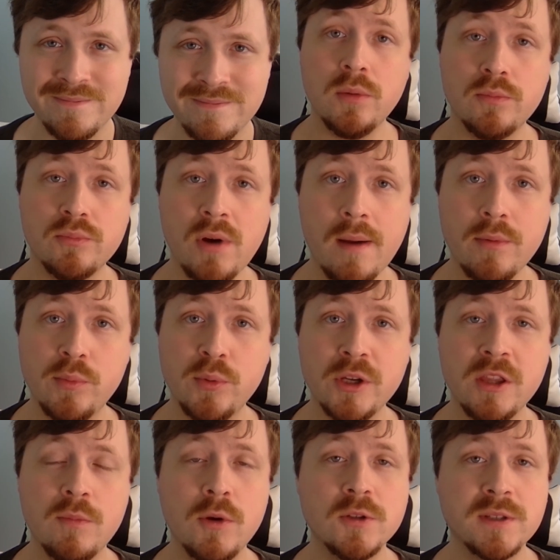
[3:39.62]
Probably
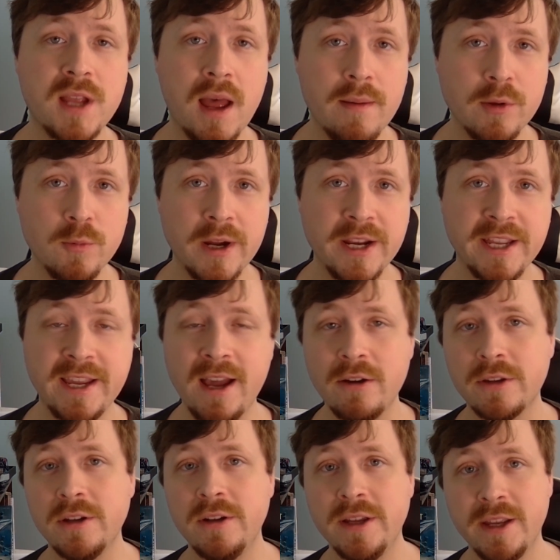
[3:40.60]
the most common way to
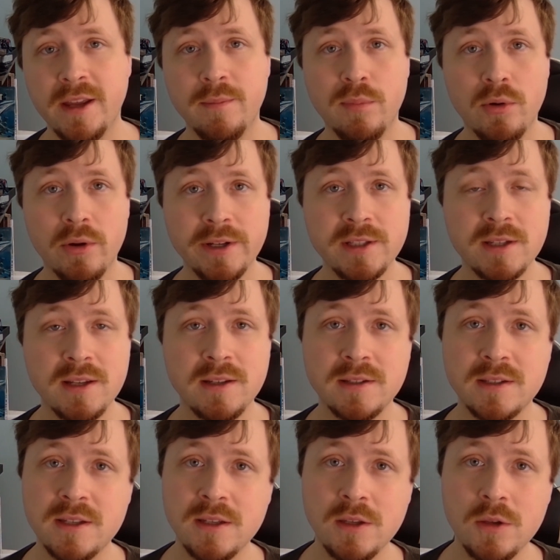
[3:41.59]
calculate hit points
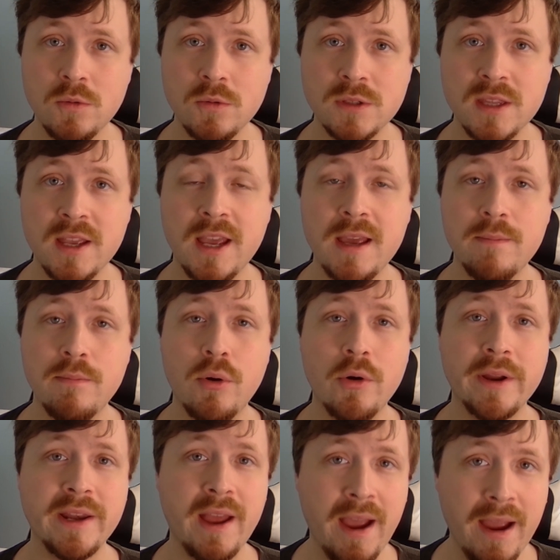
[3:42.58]
is to use the hit
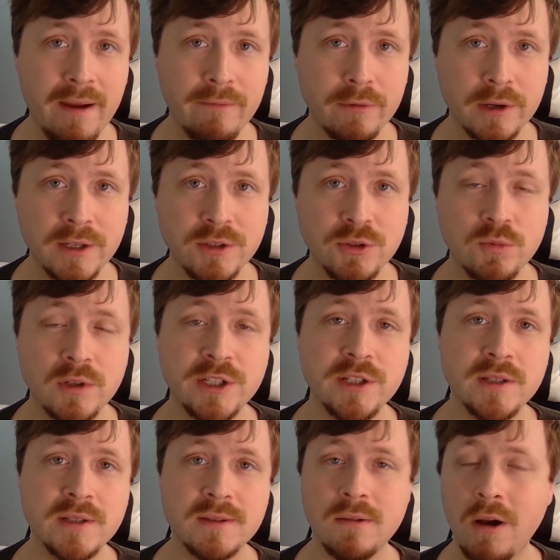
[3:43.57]
point average, which
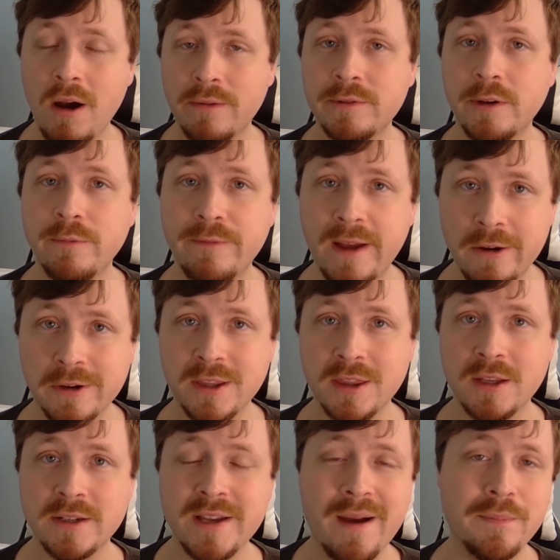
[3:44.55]
is often found at
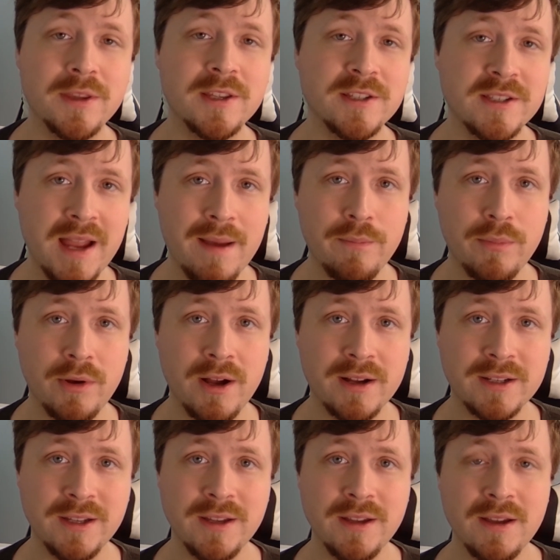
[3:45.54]
the top of the stat
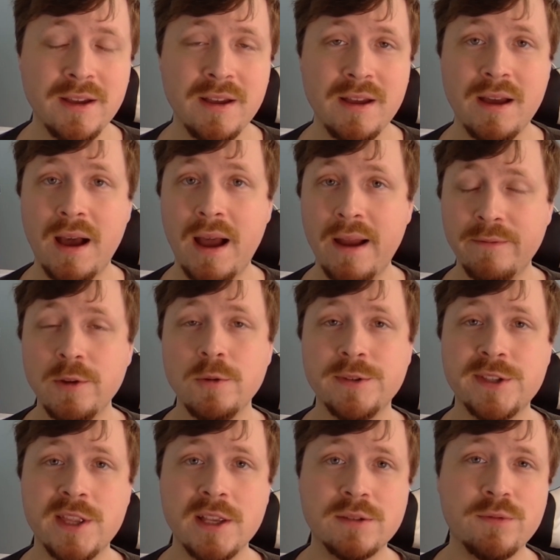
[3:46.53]
block. I've
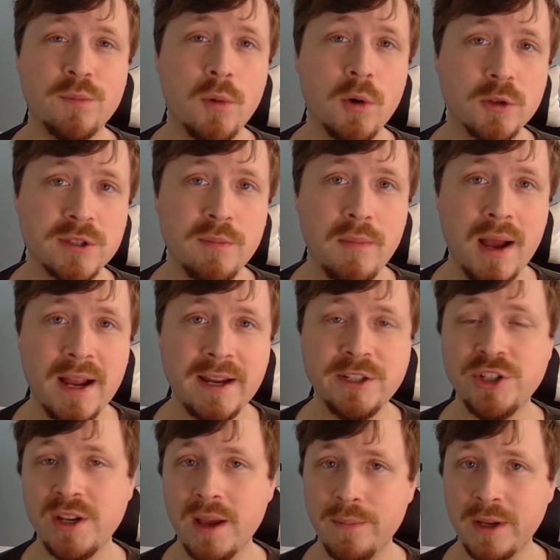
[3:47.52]
used this for most of my
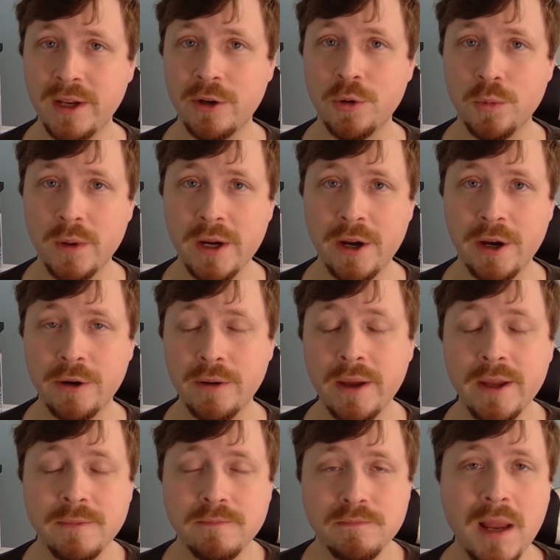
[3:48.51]
GMing career,
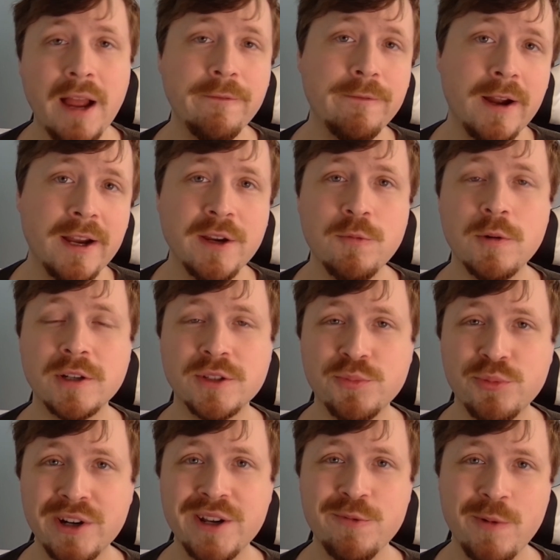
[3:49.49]
and I find it works
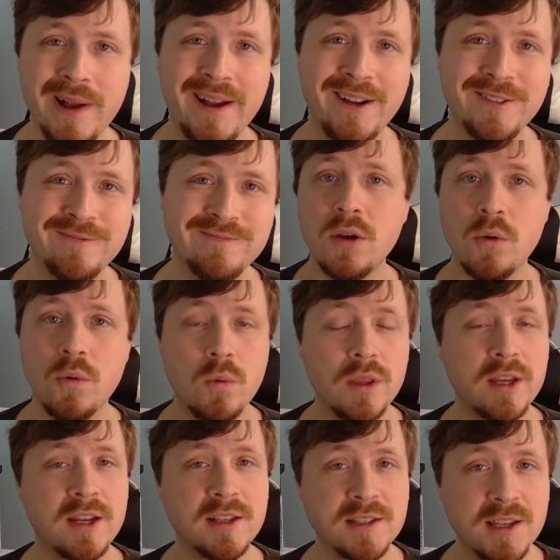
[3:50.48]
pretty well. With
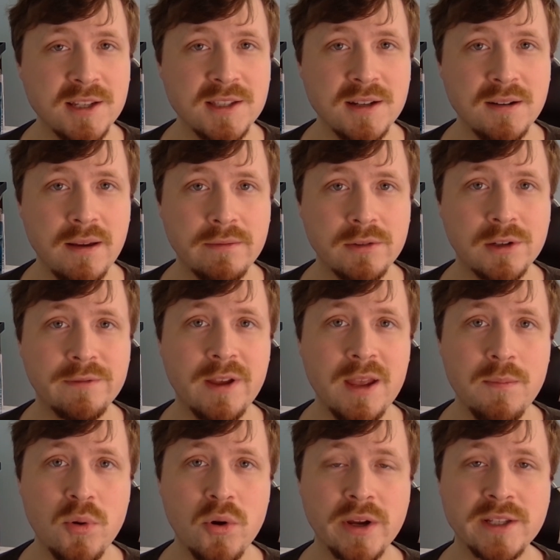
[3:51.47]
a consistent level of
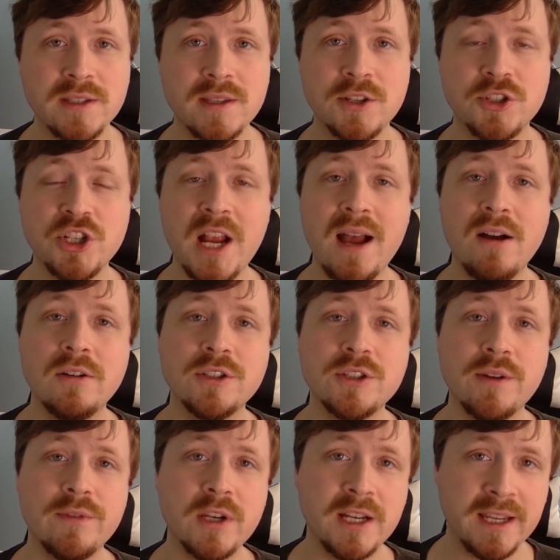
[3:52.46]
hit points, the challenge
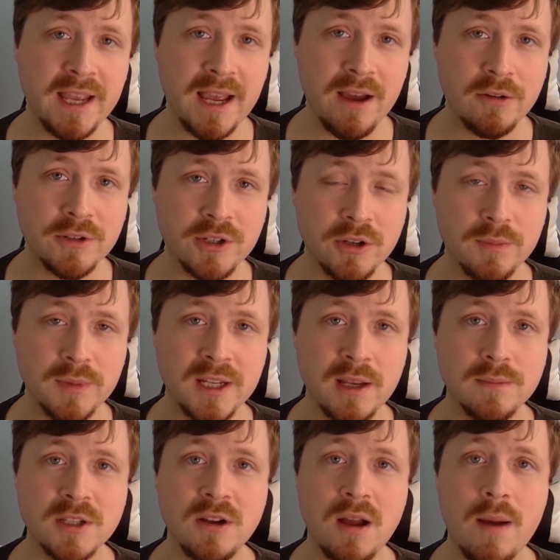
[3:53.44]
of an encounter
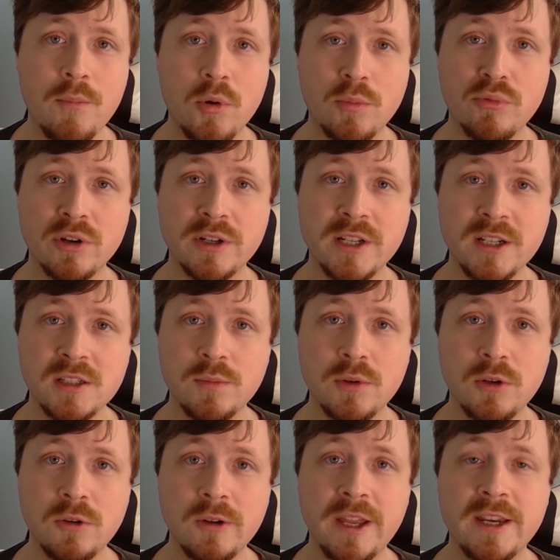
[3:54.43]
becomes a lot more
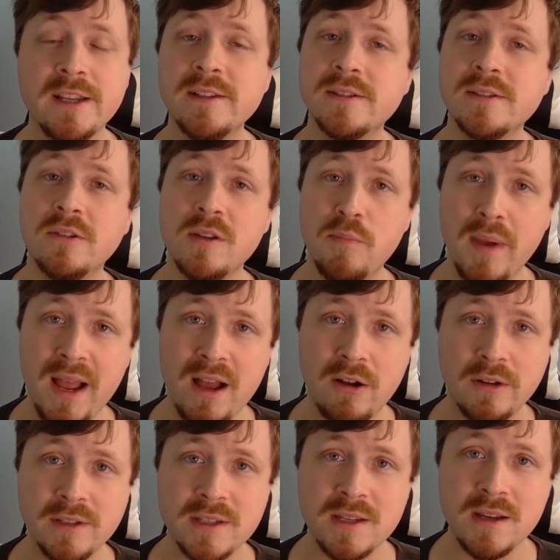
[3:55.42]
predictable and easily
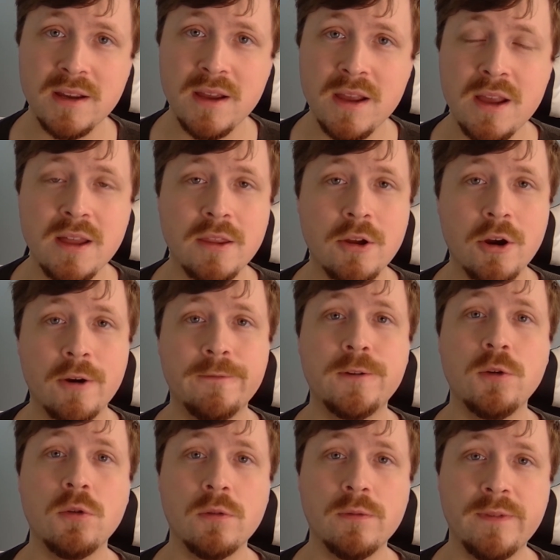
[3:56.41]
balanced. There are
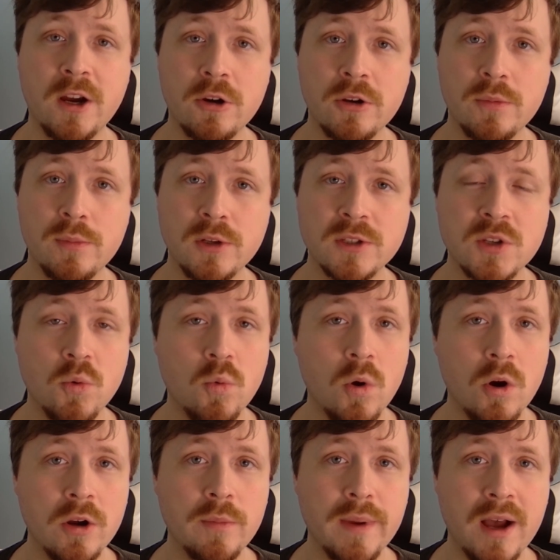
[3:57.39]
fewer variables to
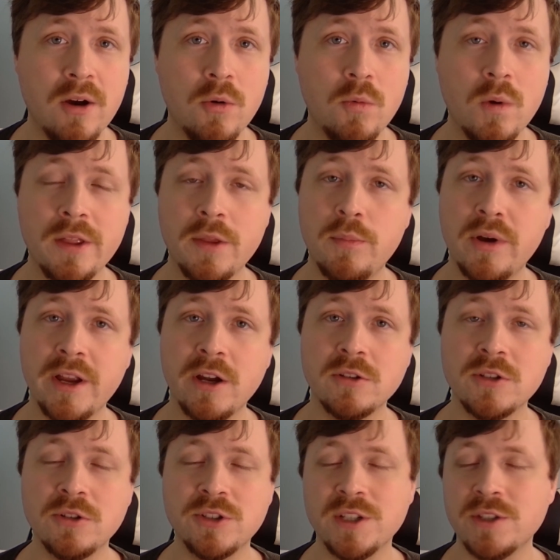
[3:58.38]
worry about while the
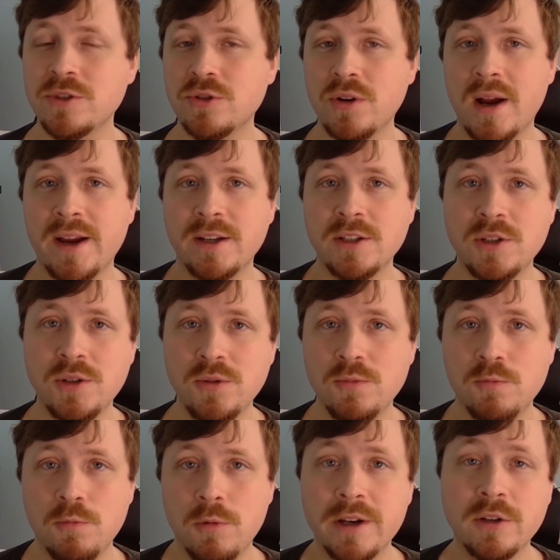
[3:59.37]
players are just trying
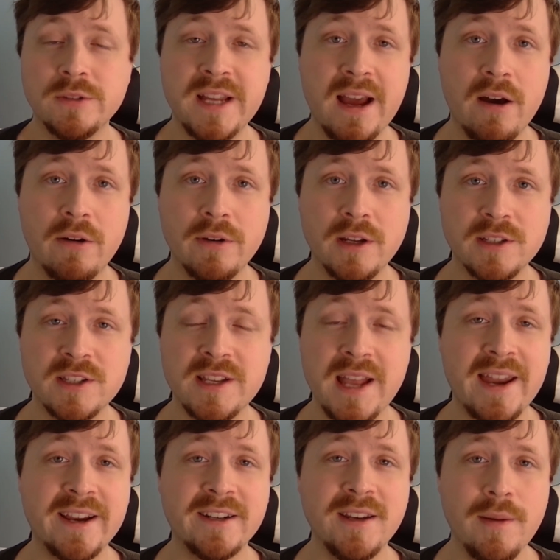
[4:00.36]
to whittle down a
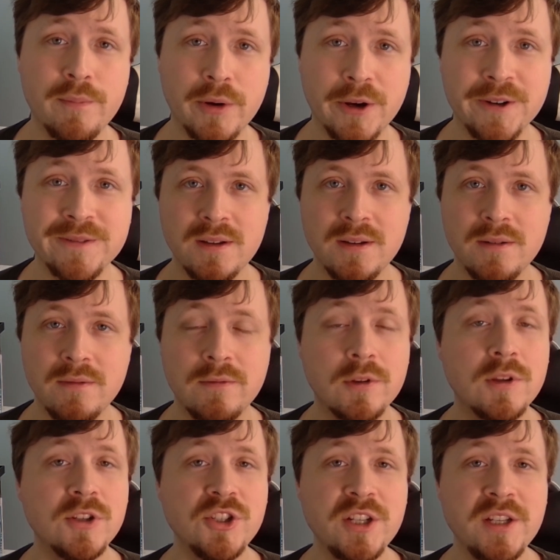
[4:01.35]
static number. For
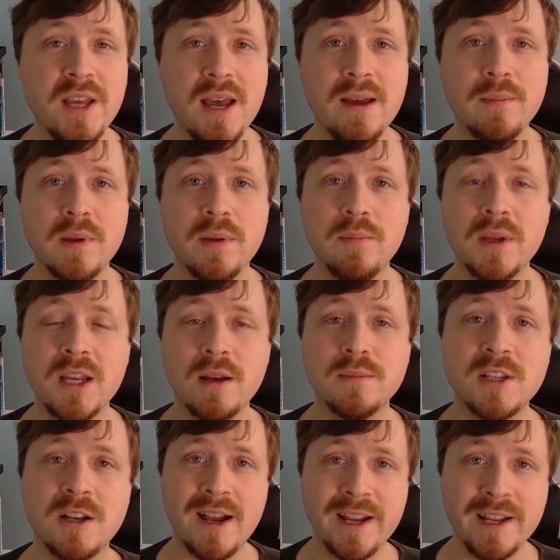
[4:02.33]
the GM, it
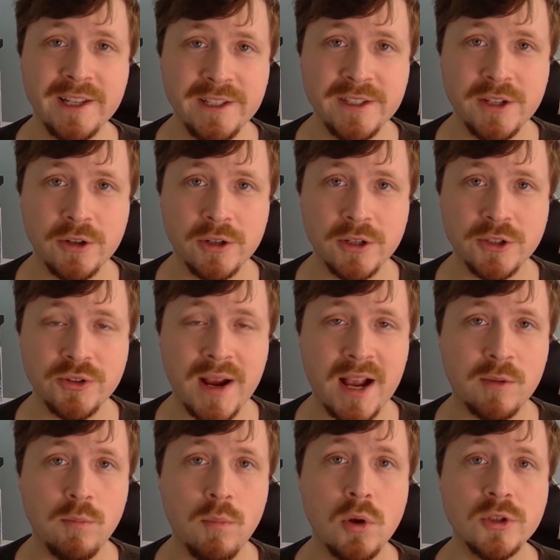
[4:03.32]
becomes a easier to
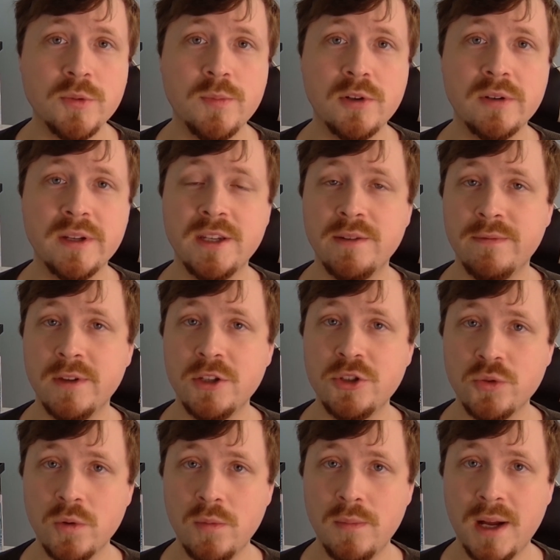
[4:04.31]
track multiple
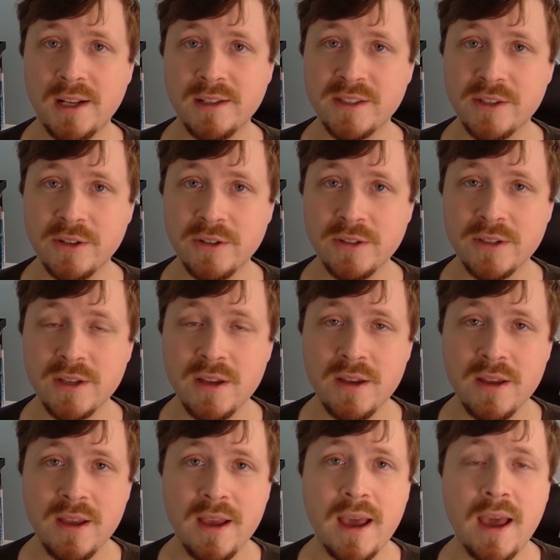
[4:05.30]
individual monsters,
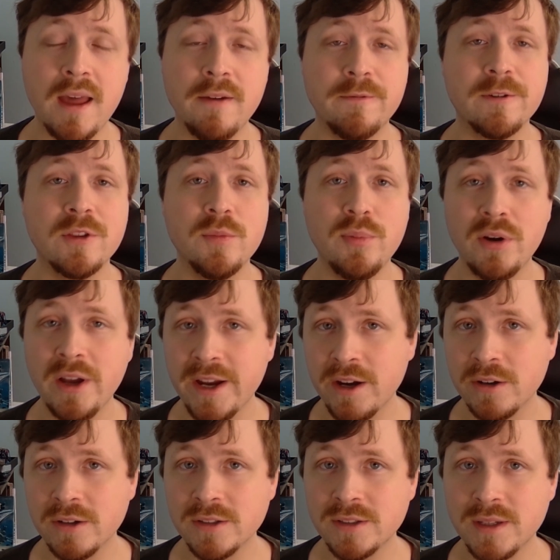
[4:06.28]
and for the
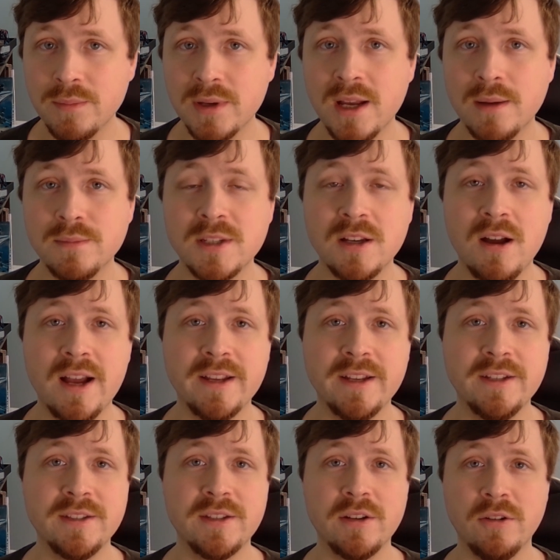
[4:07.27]
players, it becomes a lot
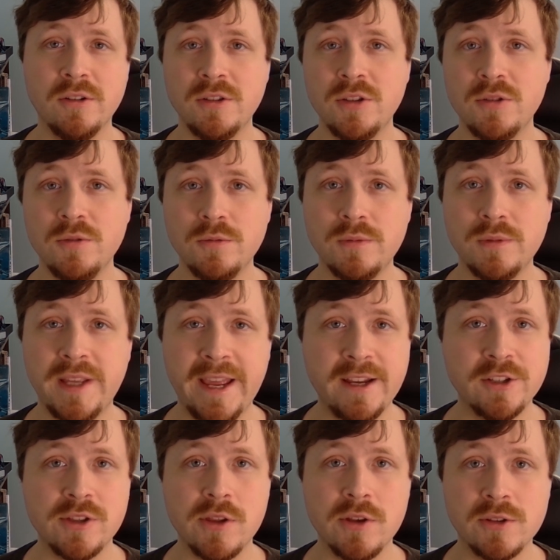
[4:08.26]
easier to
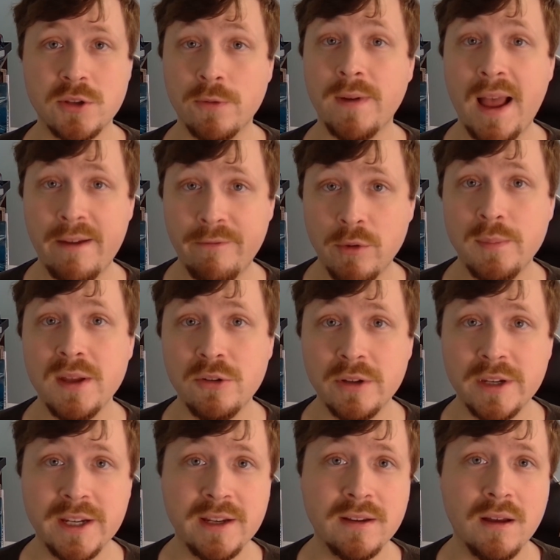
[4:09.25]
gauge the
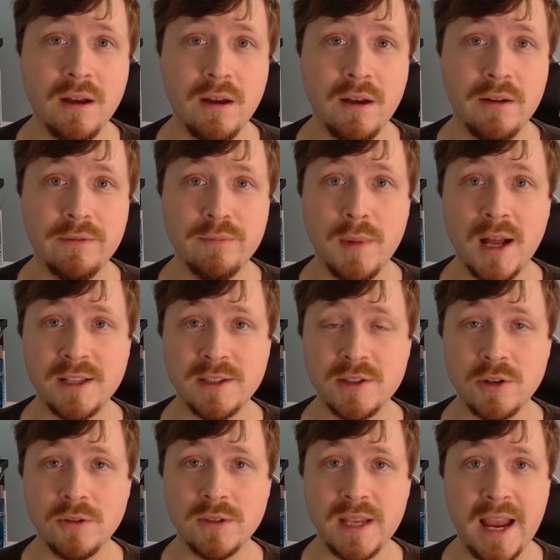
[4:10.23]
survivability of
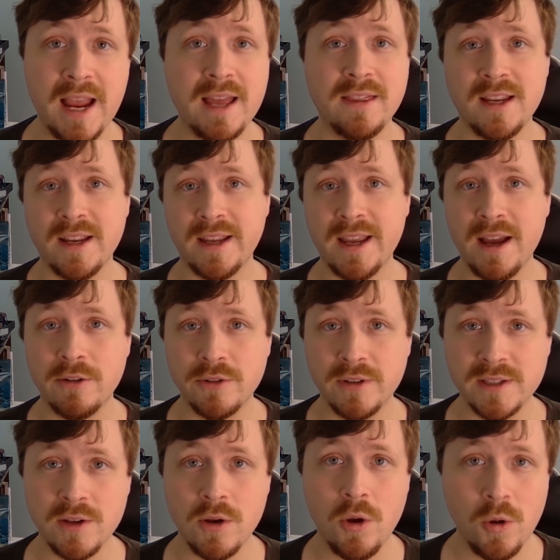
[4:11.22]
monsters and the encounter
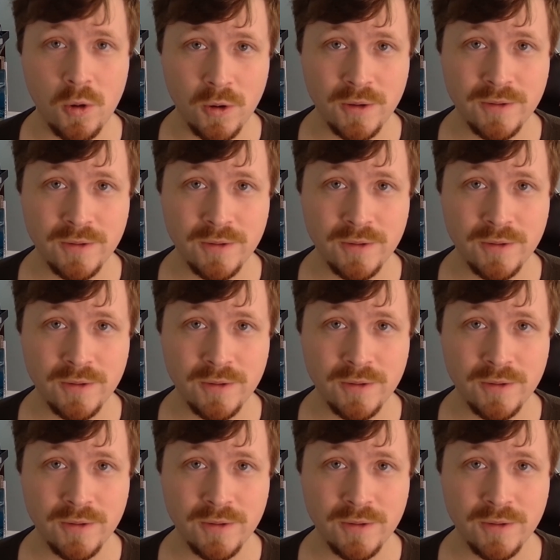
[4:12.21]
as a whole.